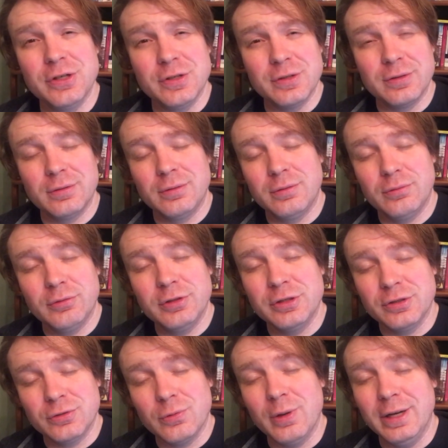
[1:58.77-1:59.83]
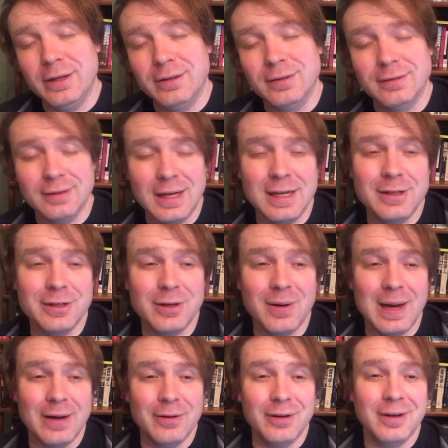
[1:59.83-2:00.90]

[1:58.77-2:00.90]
is quite a line to go out